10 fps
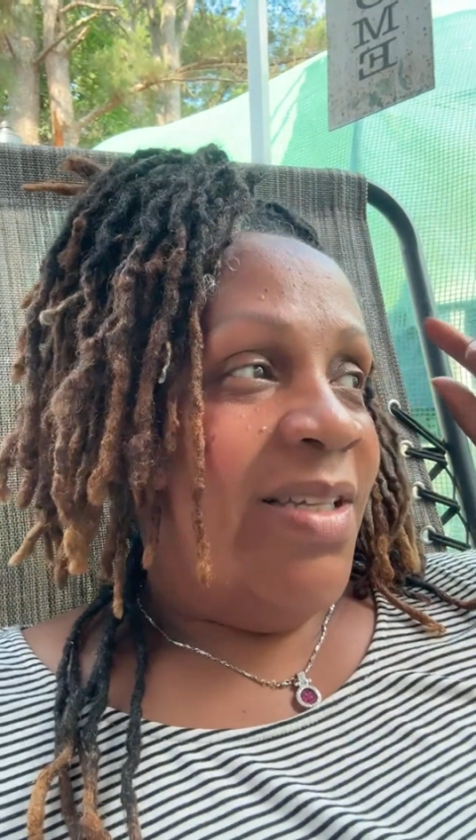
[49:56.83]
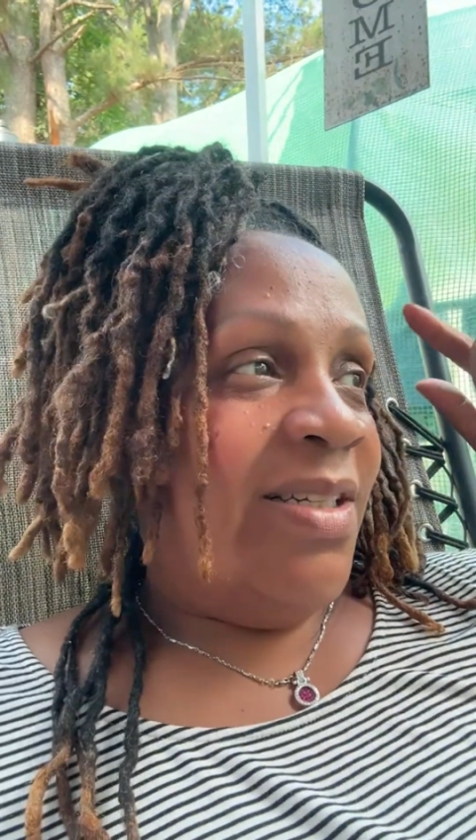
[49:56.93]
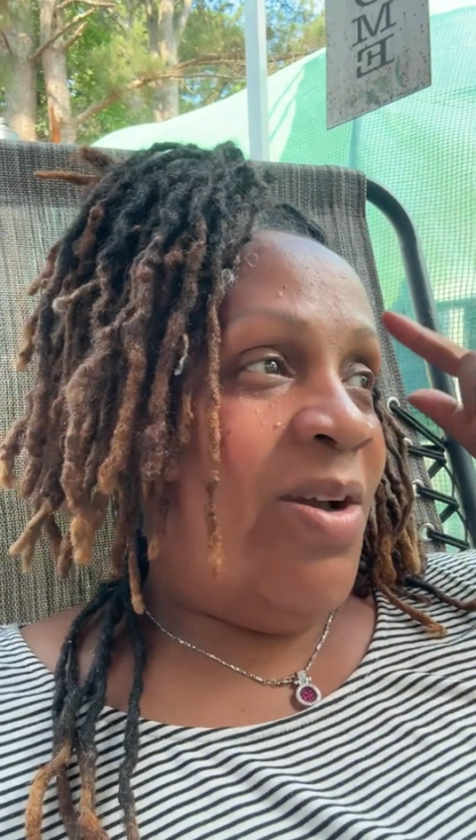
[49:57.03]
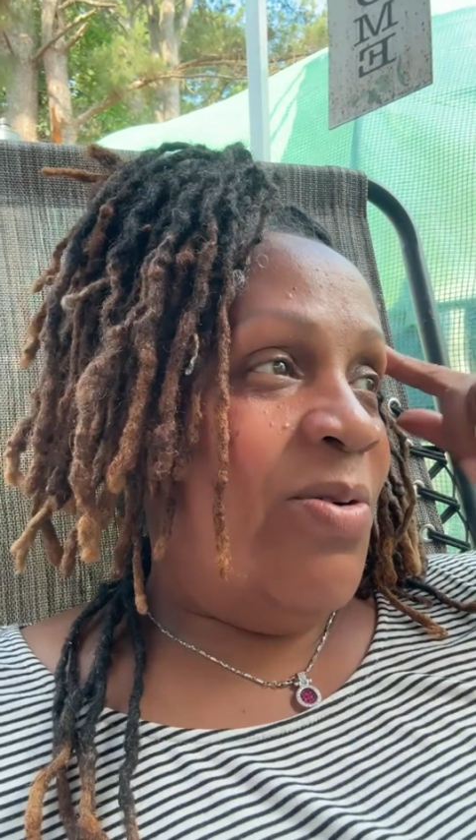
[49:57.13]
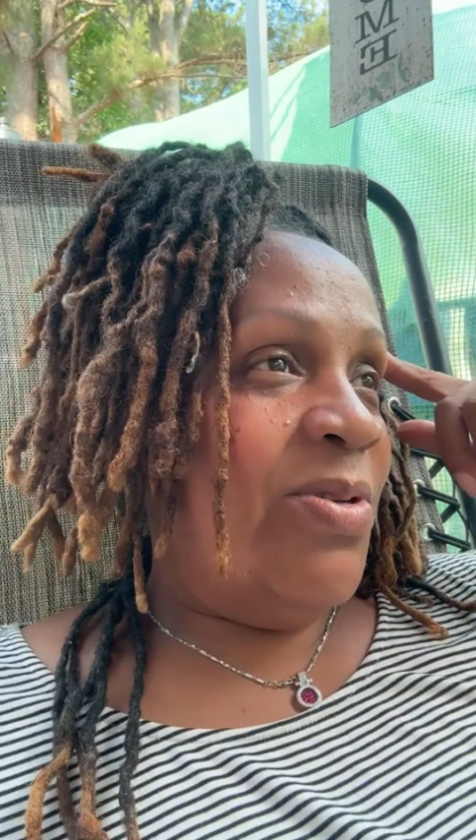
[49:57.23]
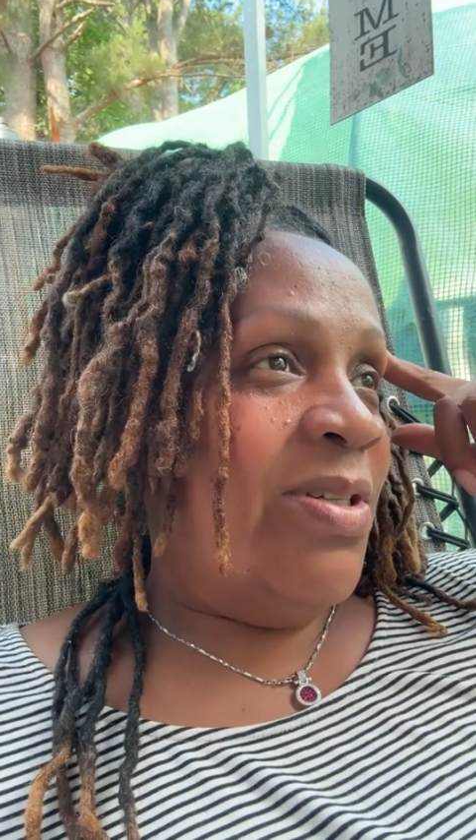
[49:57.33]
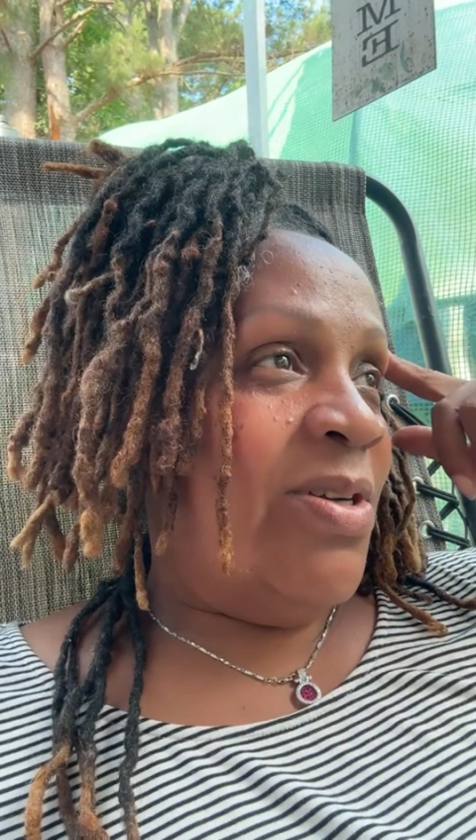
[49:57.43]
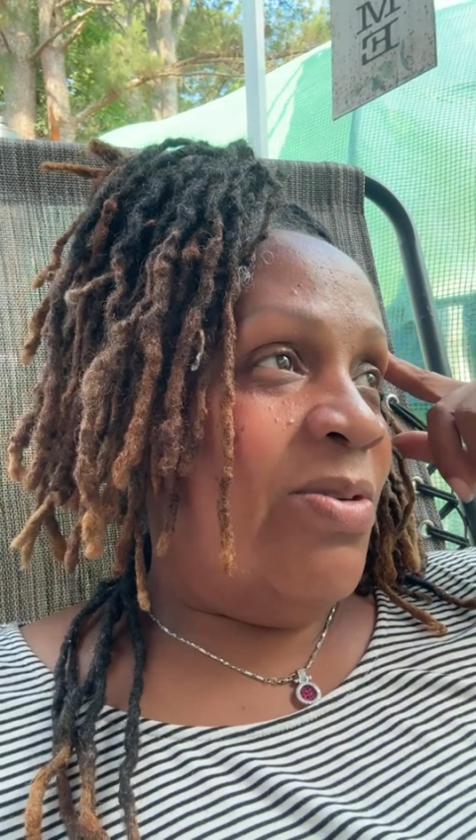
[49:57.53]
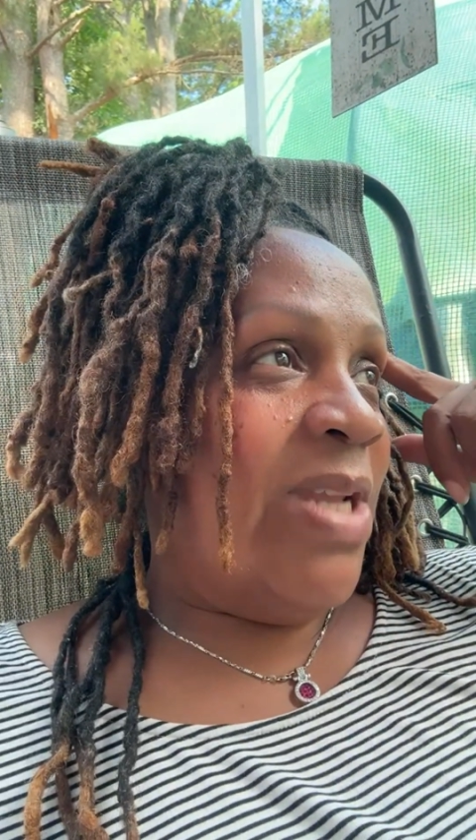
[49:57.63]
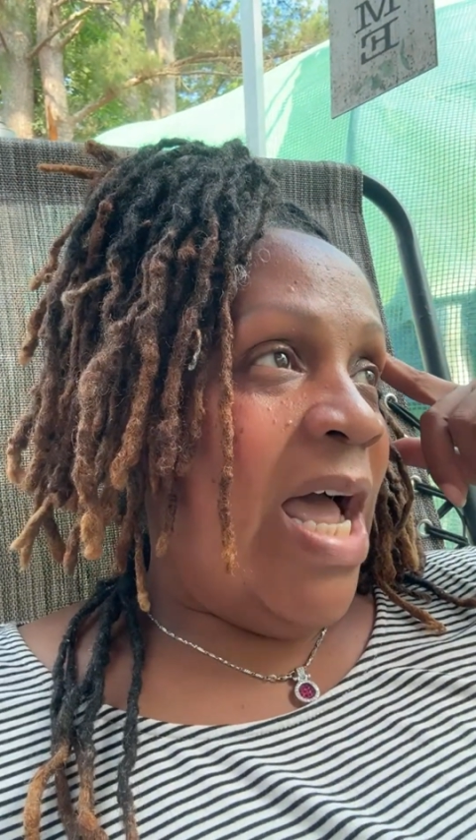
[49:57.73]
Go
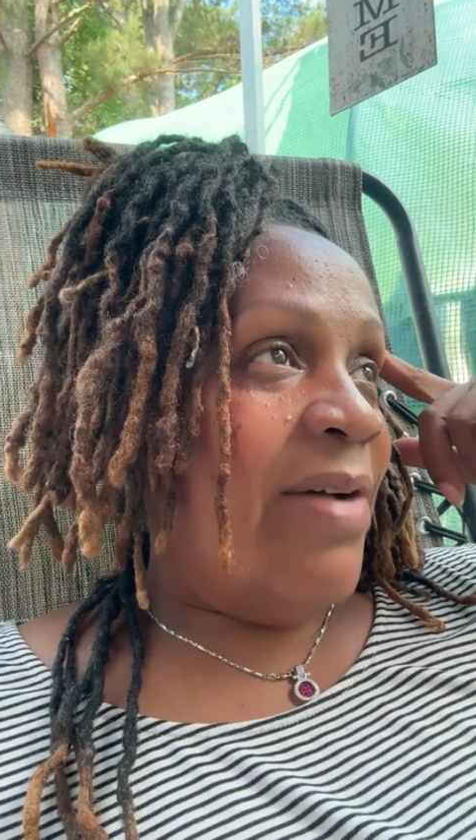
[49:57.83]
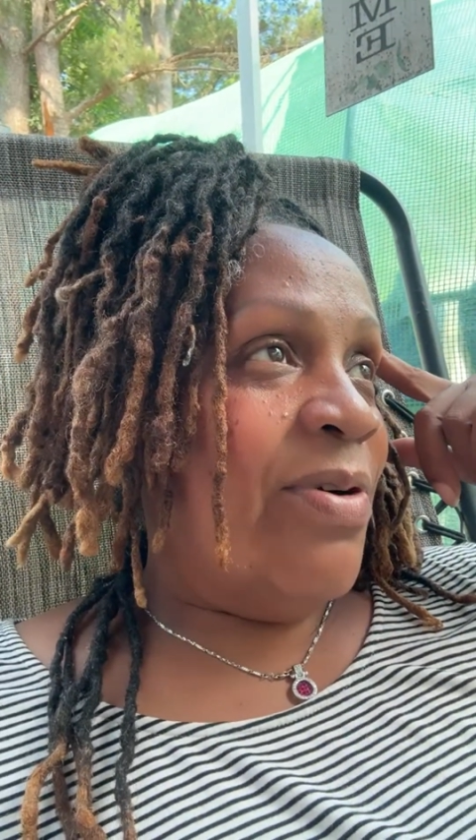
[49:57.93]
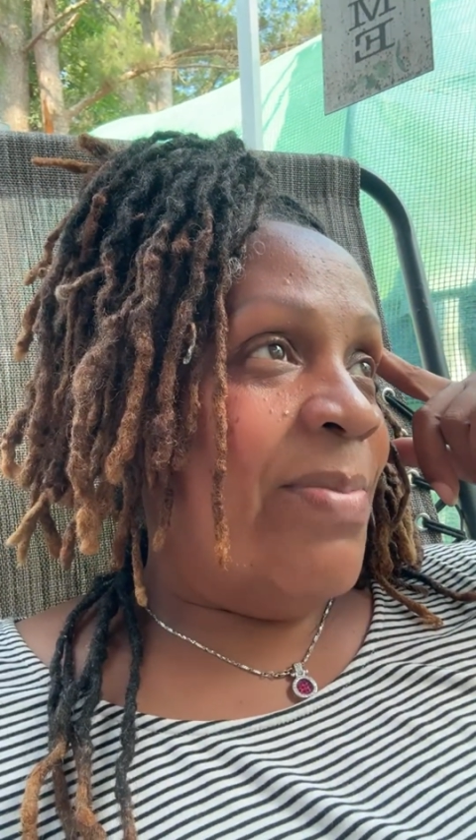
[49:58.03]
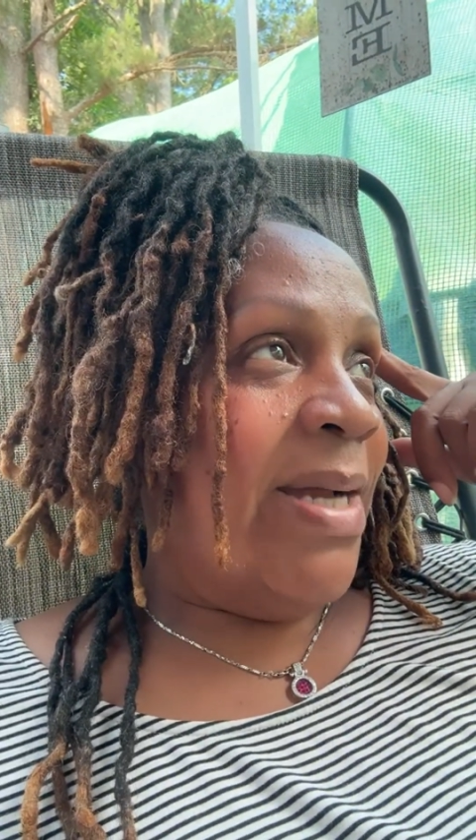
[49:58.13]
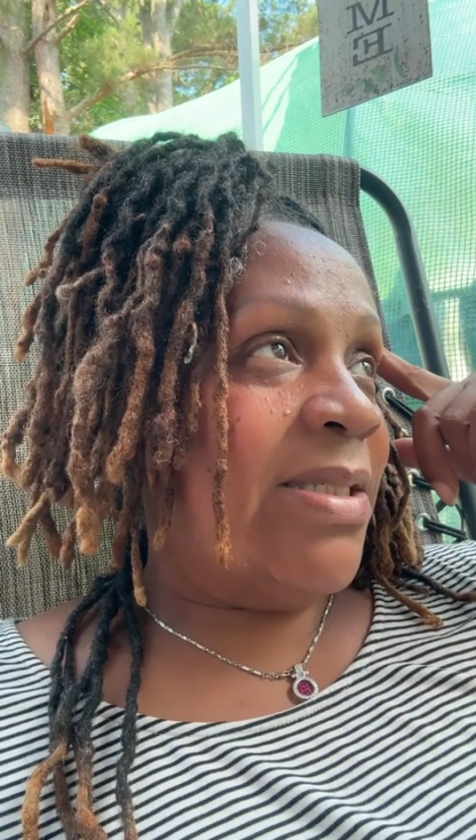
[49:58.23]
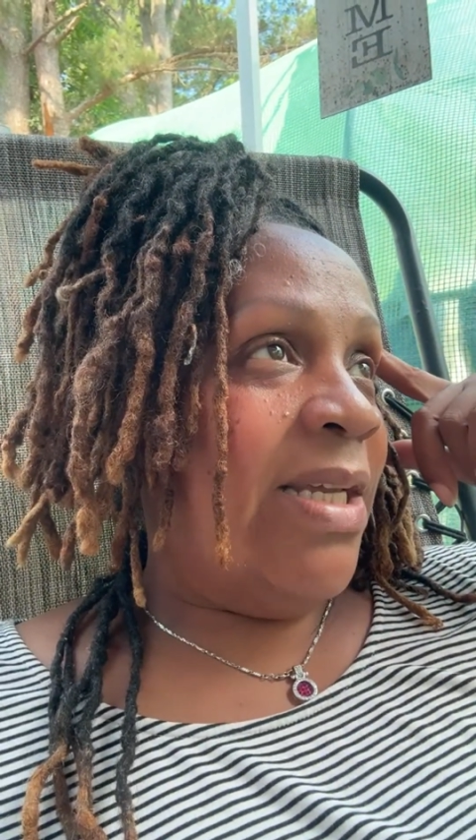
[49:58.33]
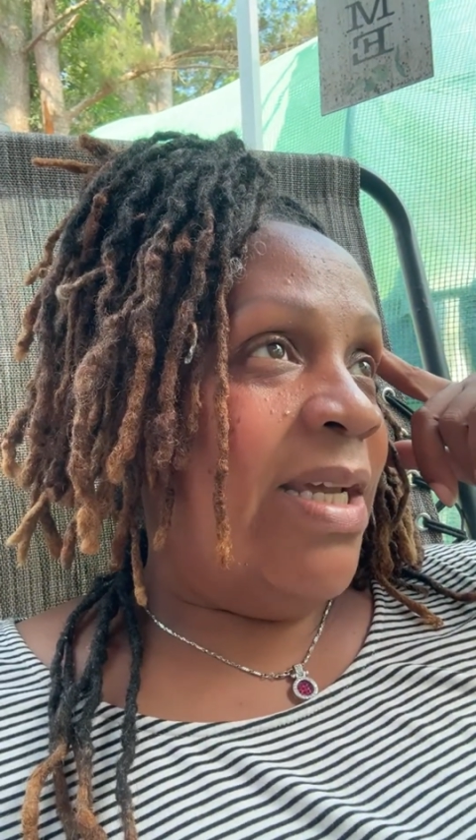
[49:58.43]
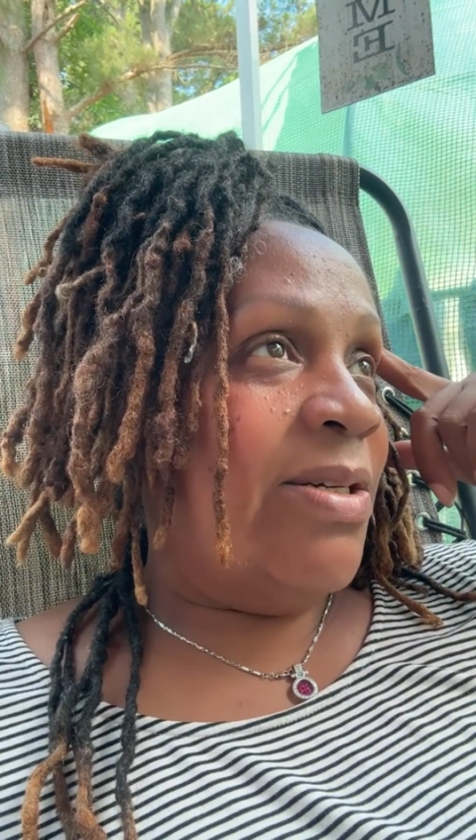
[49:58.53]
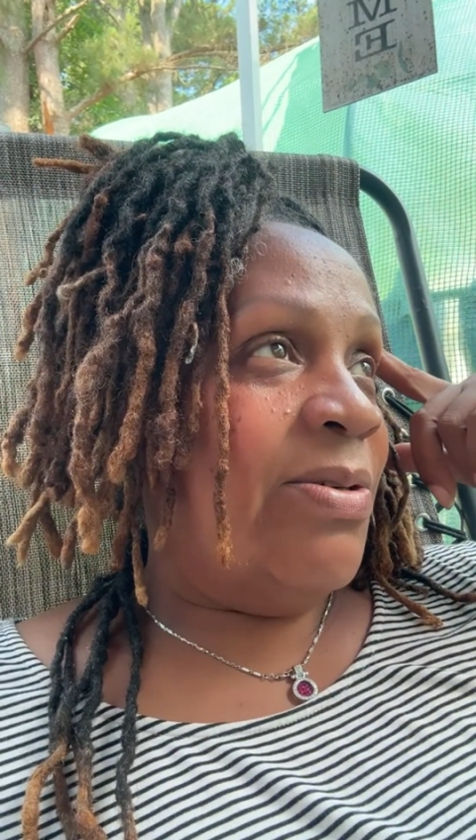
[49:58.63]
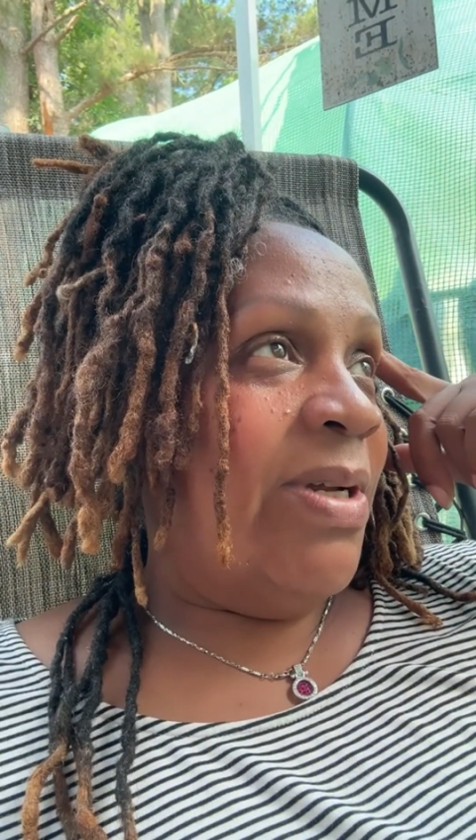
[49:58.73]
live on my
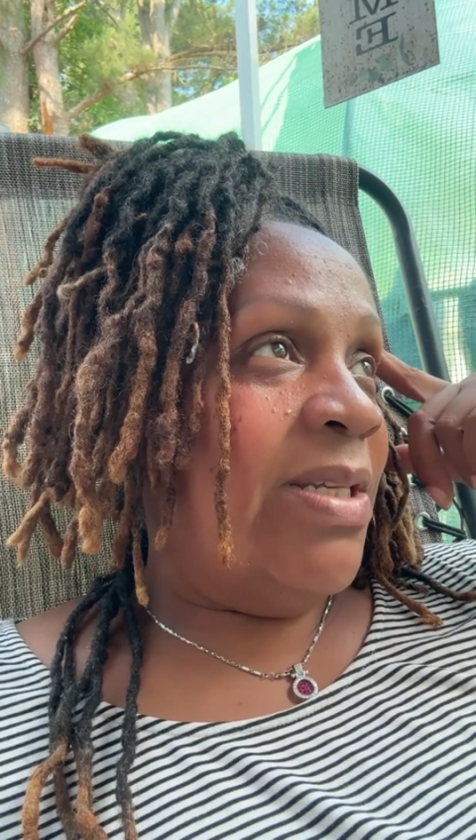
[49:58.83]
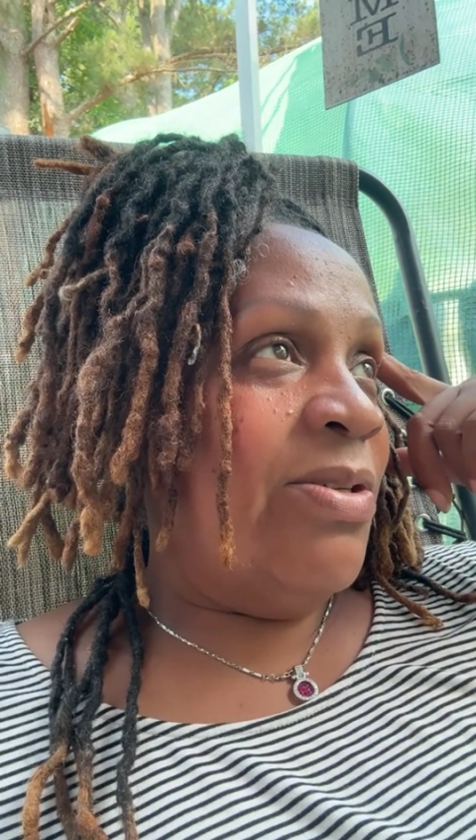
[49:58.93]
channel and